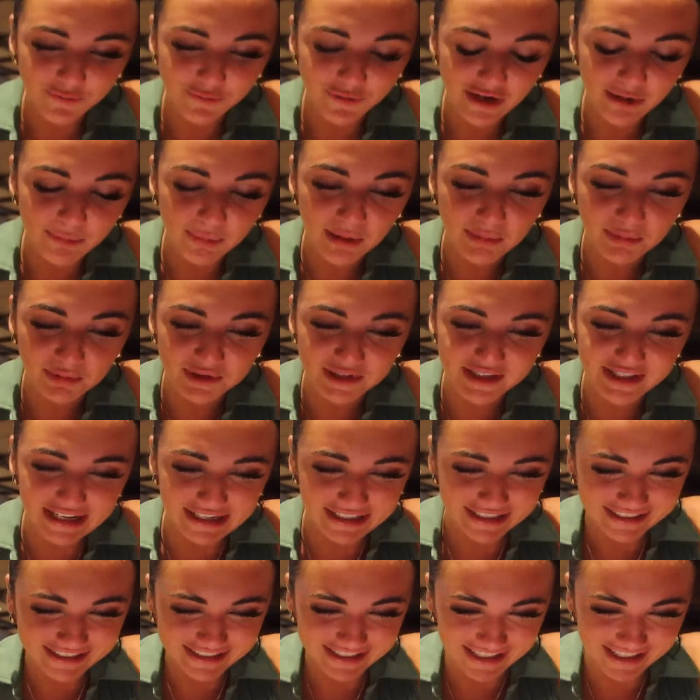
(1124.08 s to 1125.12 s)
free people
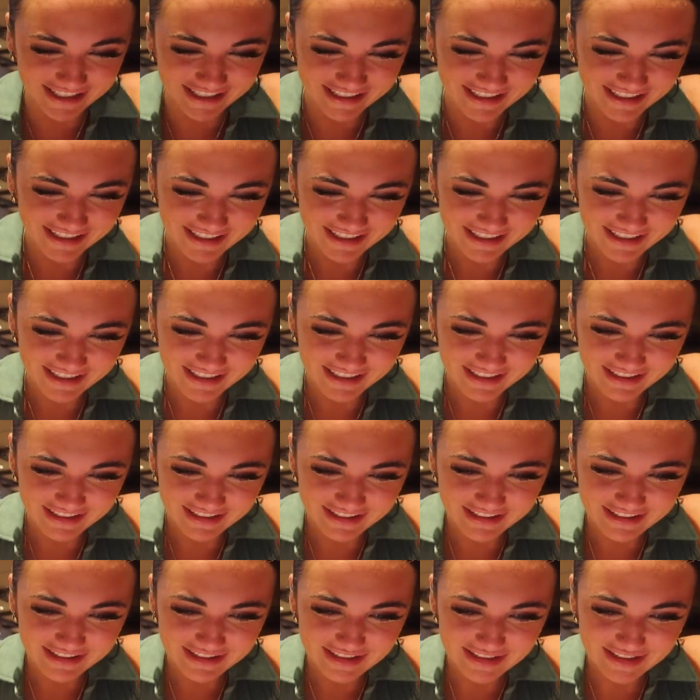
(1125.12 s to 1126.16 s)
song.
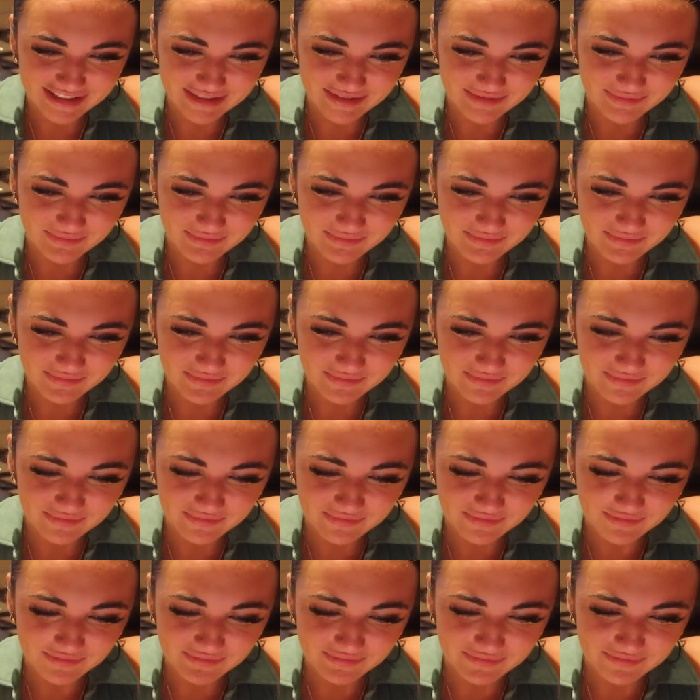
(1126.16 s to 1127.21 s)
Yeah, I have a free
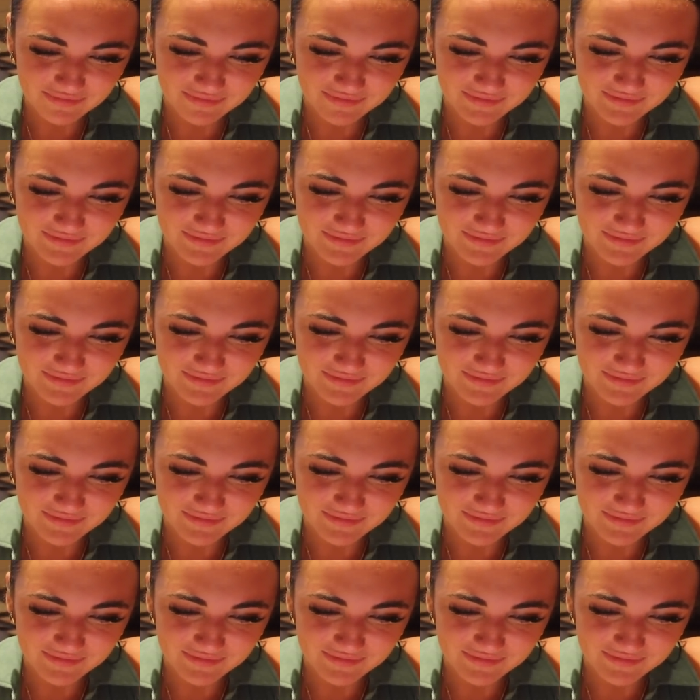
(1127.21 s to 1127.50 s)
people